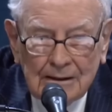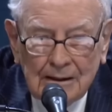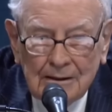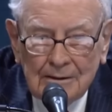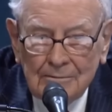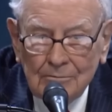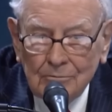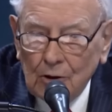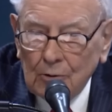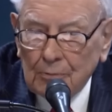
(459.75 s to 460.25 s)

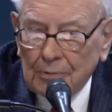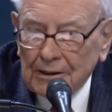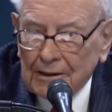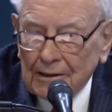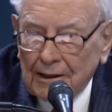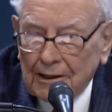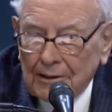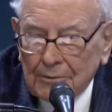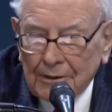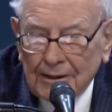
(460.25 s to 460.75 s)
we'll be
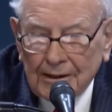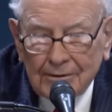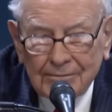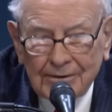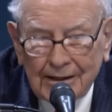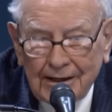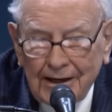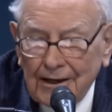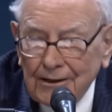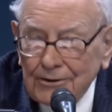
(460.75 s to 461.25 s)
glad we have the
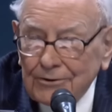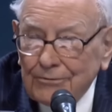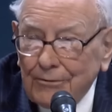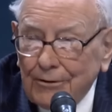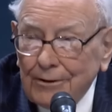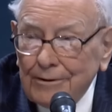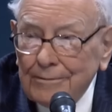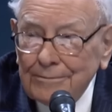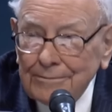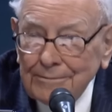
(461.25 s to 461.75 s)
cash
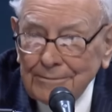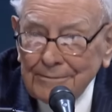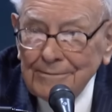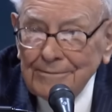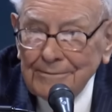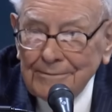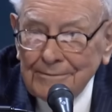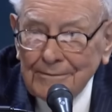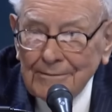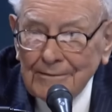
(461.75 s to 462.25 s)
for.
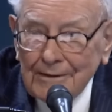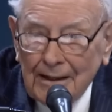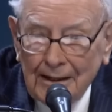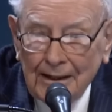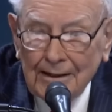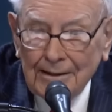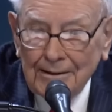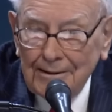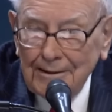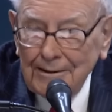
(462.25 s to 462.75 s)

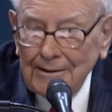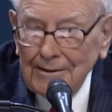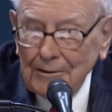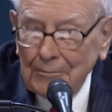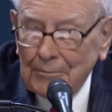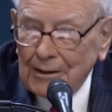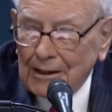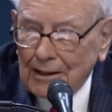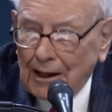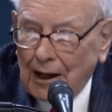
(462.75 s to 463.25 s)
And it'd
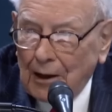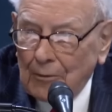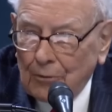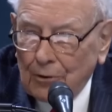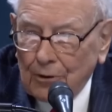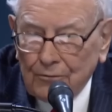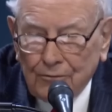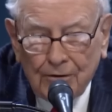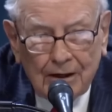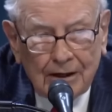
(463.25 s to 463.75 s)
be a lot
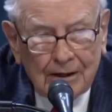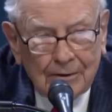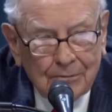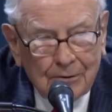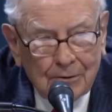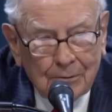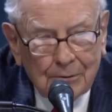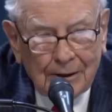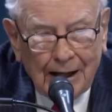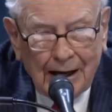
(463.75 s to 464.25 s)
more fun if it
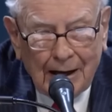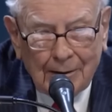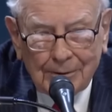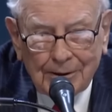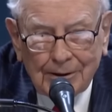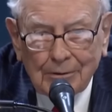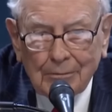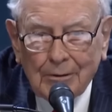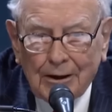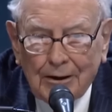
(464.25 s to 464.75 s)
would happen
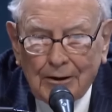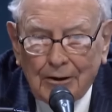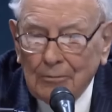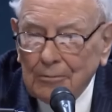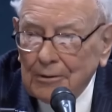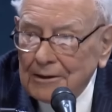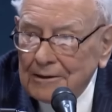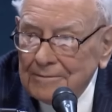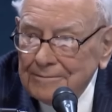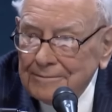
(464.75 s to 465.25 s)
tomorrow,
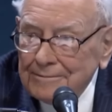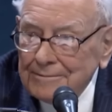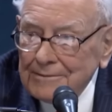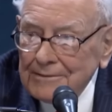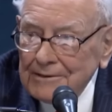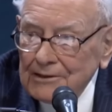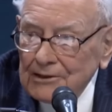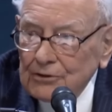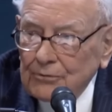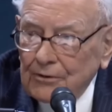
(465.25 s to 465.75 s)
but
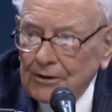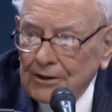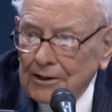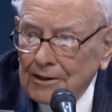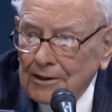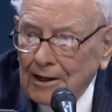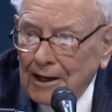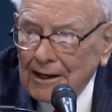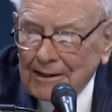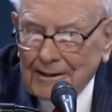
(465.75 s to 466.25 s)
it's very
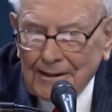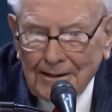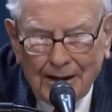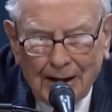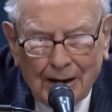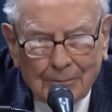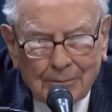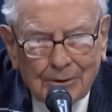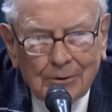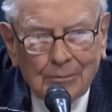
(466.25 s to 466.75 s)
unlikely to
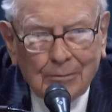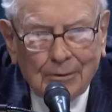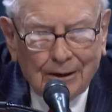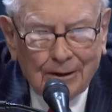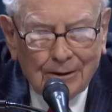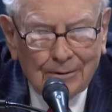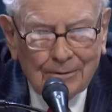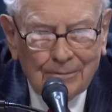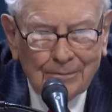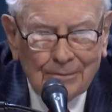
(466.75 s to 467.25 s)
happen
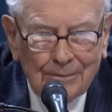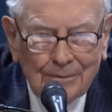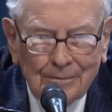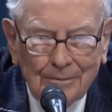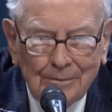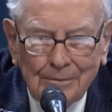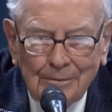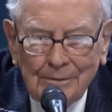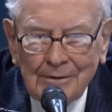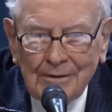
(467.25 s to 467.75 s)
tomorrow.
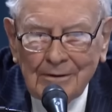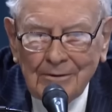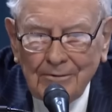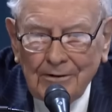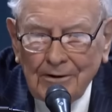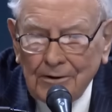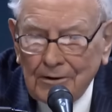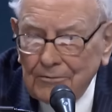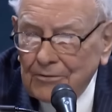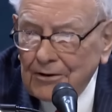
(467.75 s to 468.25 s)

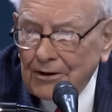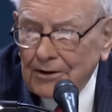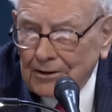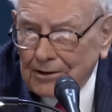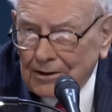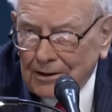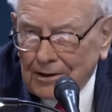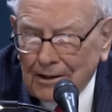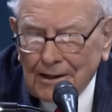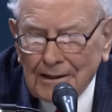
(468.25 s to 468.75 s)
Very, very
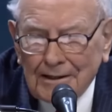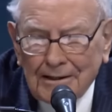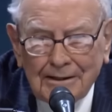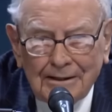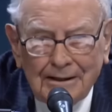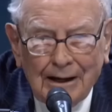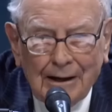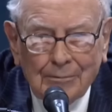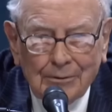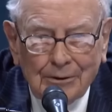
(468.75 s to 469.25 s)
unlikely
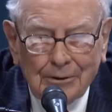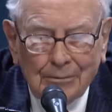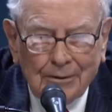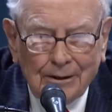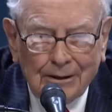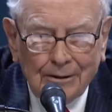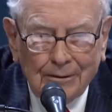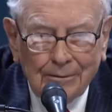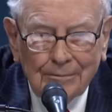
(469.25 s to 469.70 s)
to happen tomorrow.